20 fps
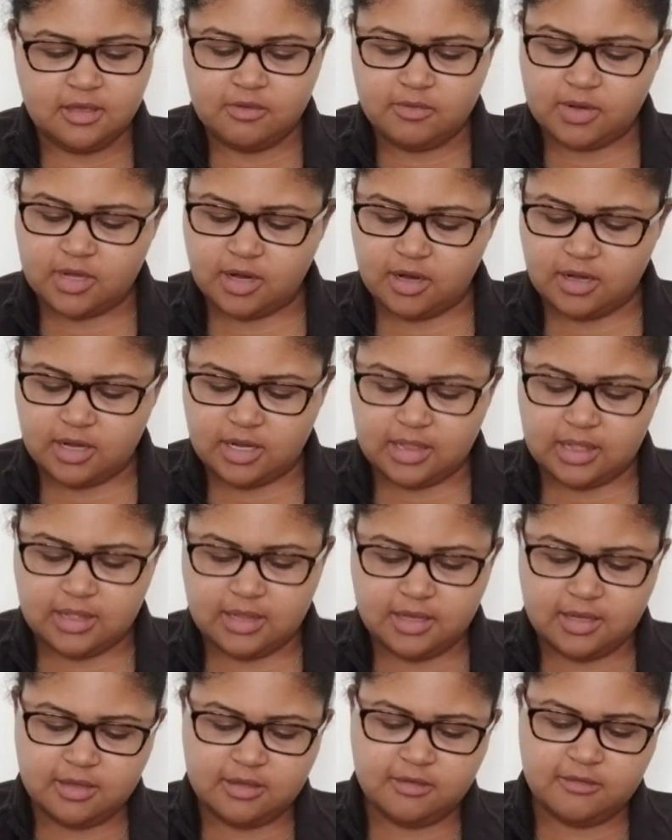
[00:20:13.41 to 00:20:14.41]
Regarding
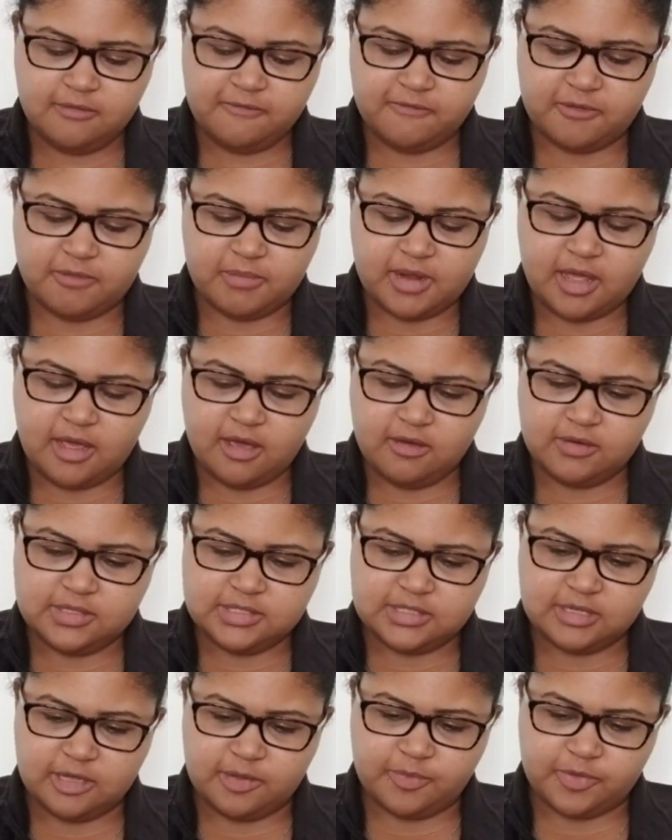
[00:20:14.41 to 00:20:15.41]
love from now
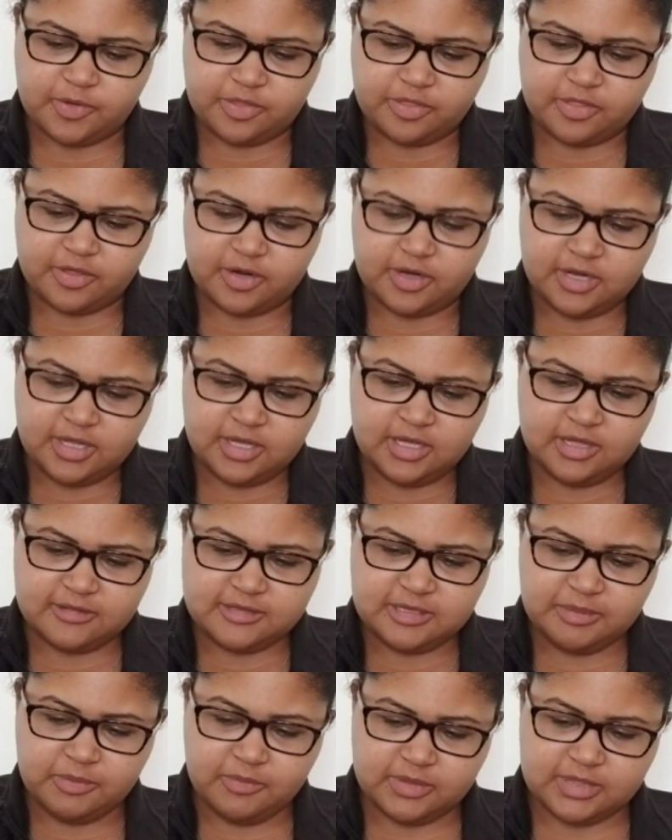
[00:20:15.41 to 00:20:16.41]
until April 30th.
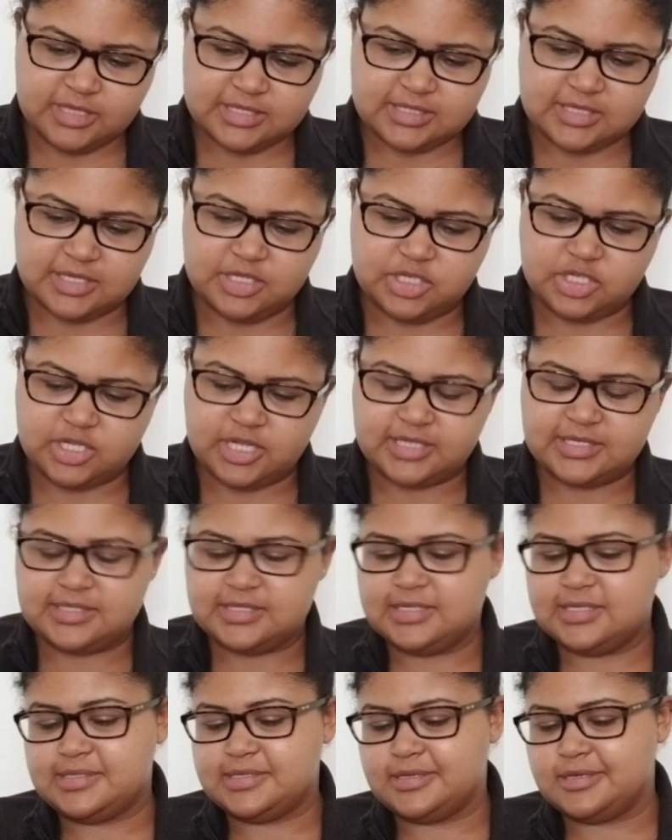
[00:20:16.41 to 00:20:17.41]
Tell me what this
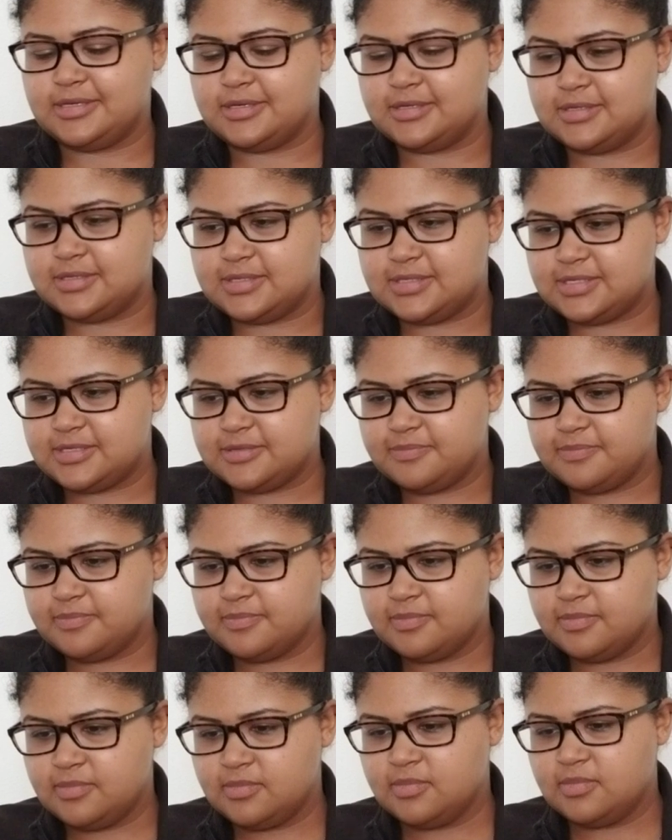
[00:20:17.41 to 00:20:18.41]
injustice is
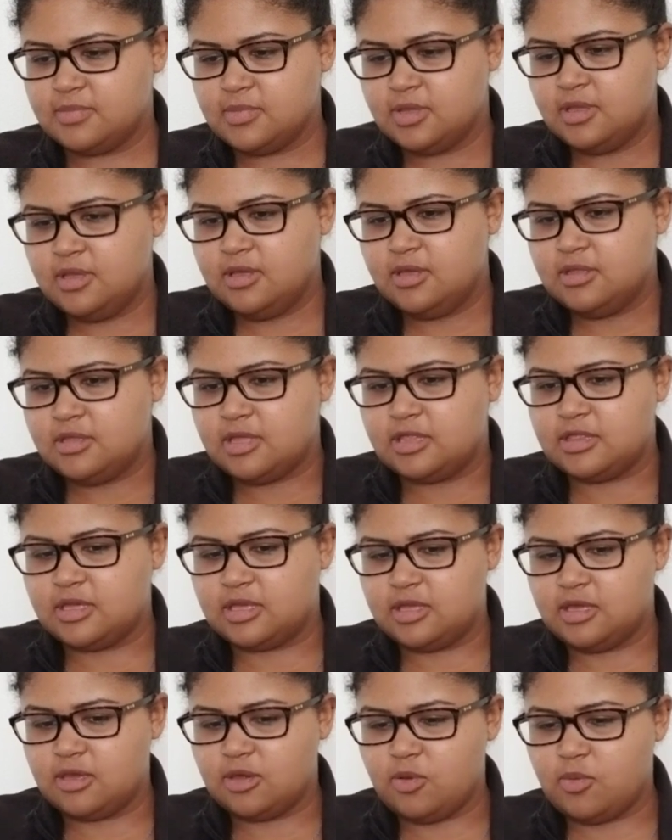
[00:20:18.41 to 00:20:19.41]
that the
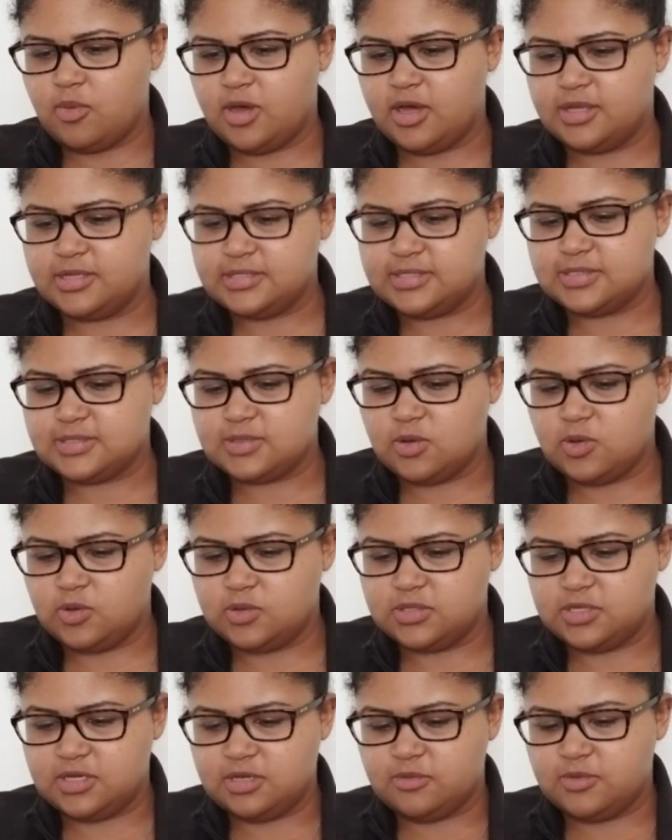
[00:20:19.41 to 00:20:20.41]
King of Wands is
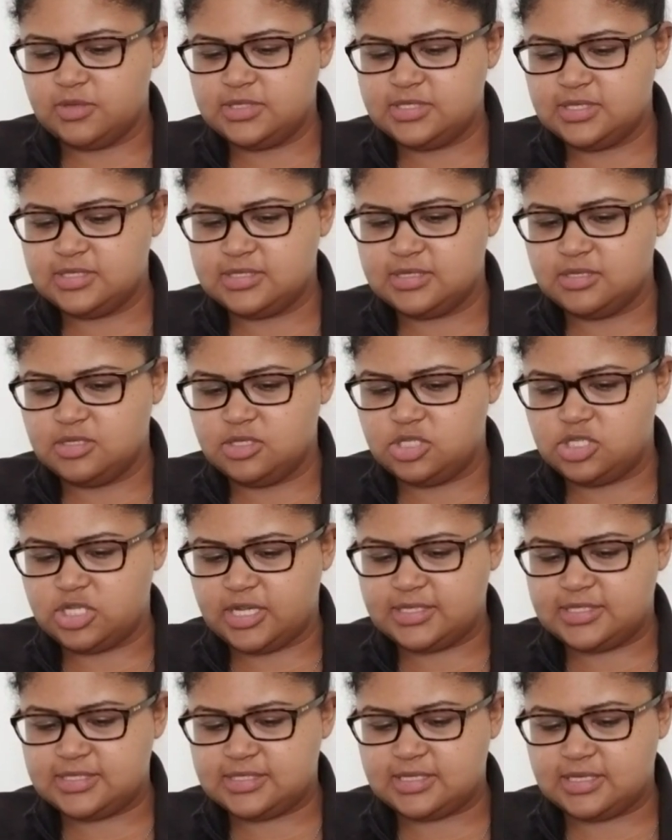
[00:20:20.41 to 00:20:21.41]
holding. What's this
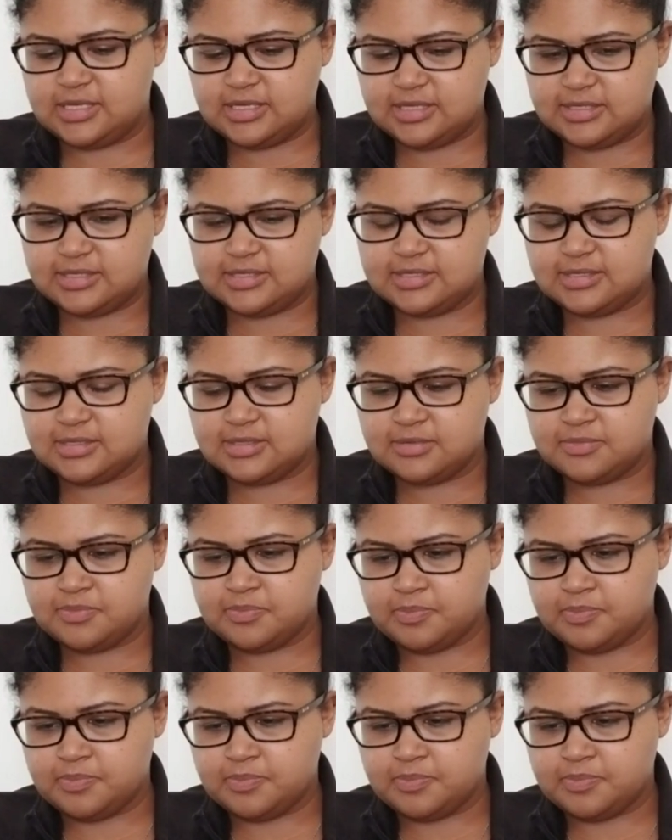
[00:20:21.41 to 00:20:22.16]
injustice?